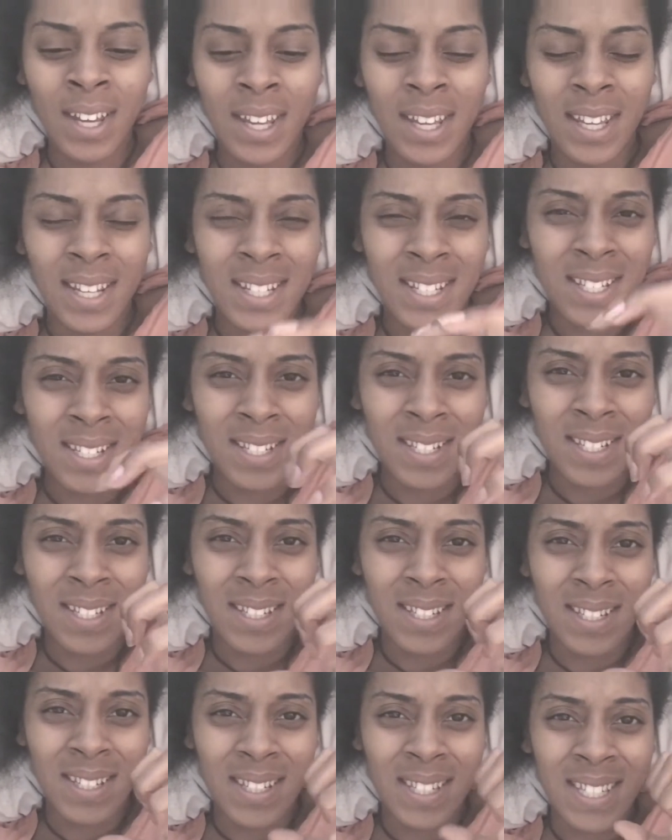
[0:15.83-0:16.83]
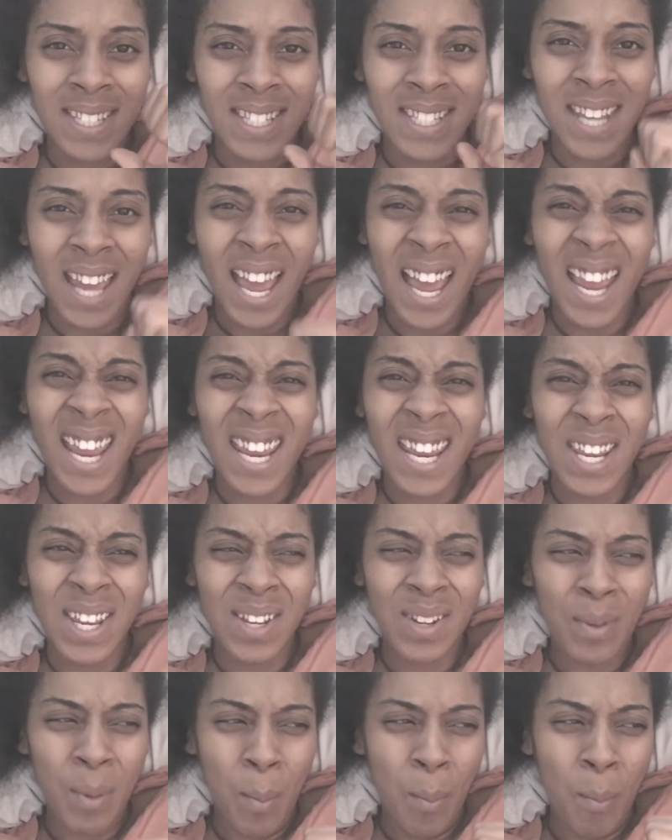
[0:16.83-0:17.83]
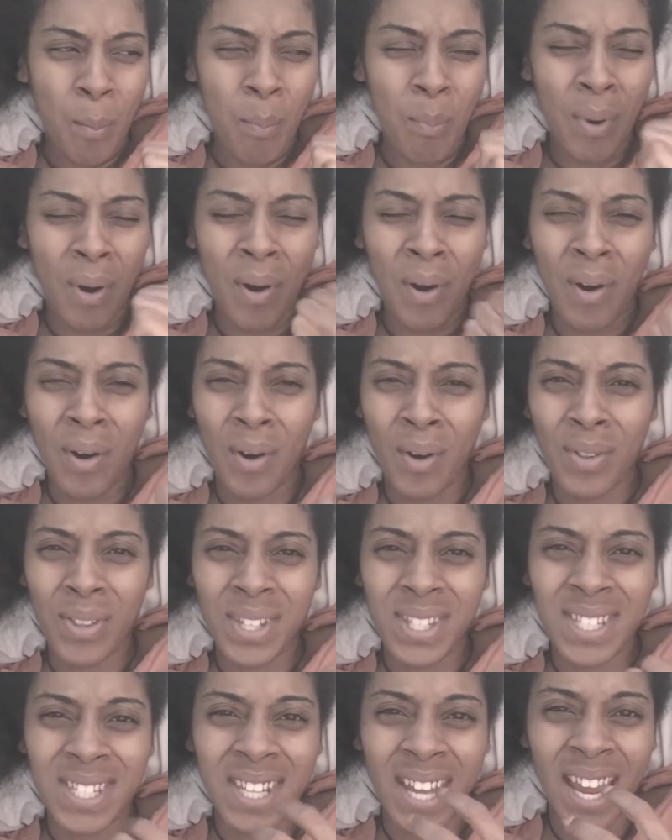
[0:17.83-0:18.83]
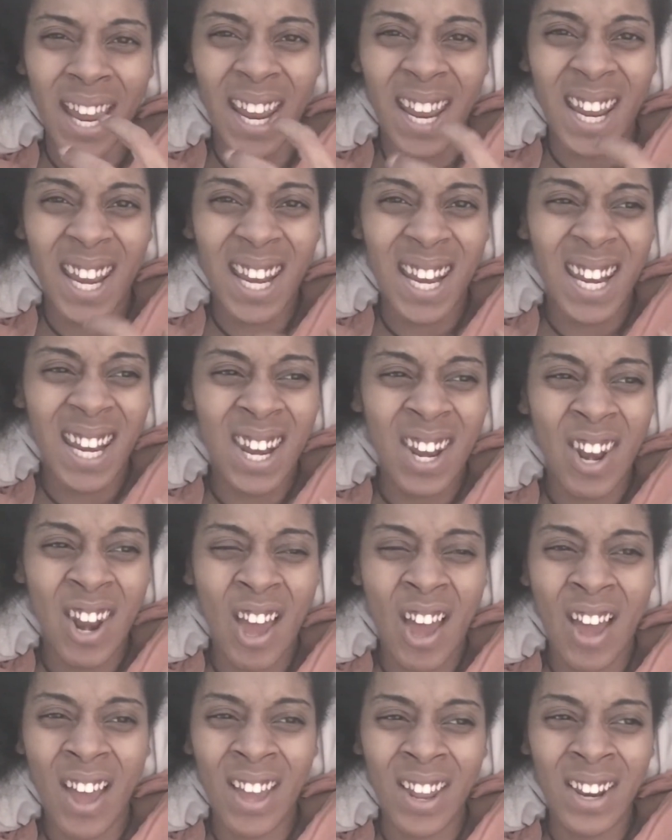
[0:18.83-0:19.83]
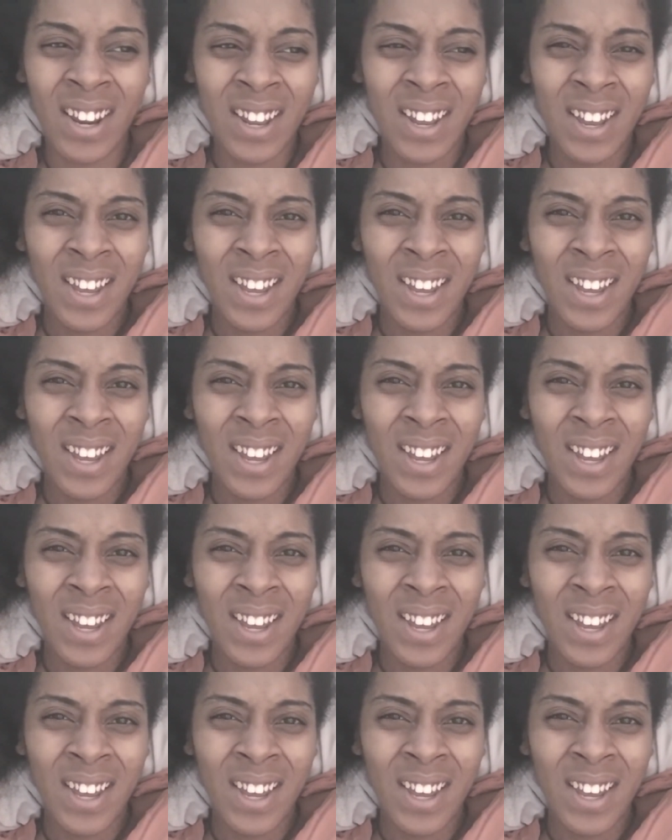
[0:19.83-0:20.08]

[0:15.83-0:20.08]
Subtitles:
It's just this tight ball, this tight knot